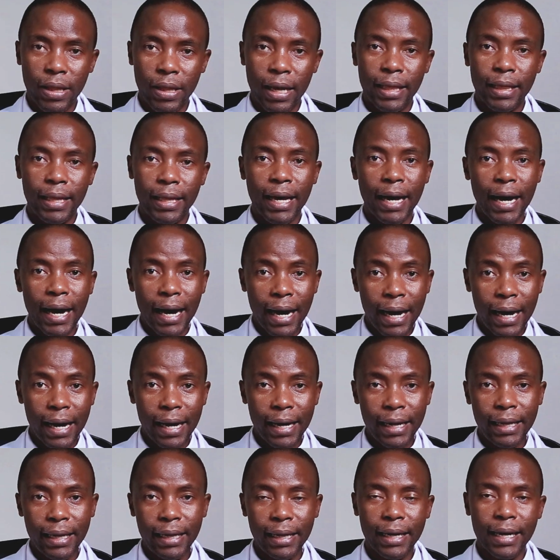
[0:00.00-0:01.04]
that the
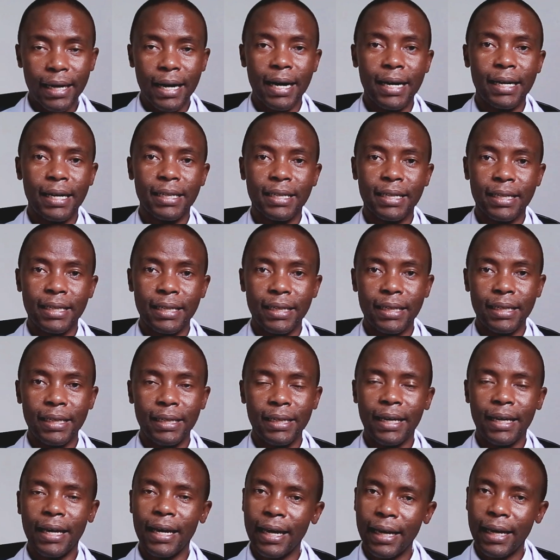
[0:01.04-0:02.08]
eye can see
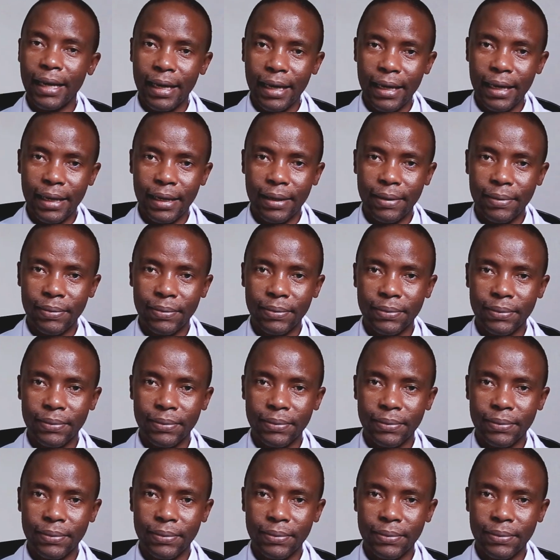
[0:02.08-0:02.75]
again.